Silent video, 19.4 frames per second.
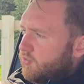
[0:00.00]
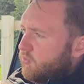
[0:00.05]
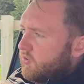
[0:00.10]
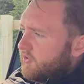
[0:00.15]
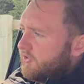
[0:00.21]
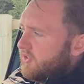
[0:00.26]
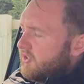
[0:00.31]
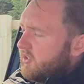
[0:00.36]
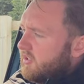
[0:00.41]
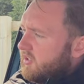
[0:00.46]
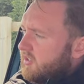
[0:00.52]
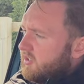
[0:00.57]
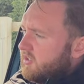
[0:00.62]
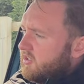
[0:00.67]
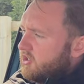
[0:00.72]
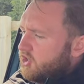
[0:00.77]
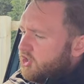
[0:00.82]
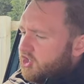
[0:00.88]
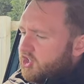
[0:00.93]
was
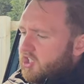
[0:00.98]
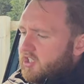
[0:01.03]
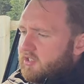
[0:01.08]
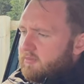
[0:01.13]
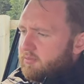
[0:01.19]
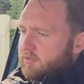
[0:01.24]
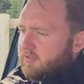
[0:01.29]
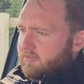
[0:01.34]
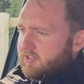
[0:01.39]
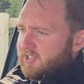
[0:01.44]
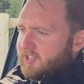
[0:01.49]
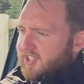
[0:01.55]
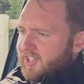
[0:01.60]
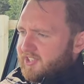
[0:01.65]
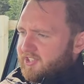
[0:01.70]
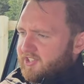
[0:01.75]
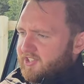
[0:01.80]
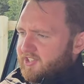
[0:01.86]
the shape of the dash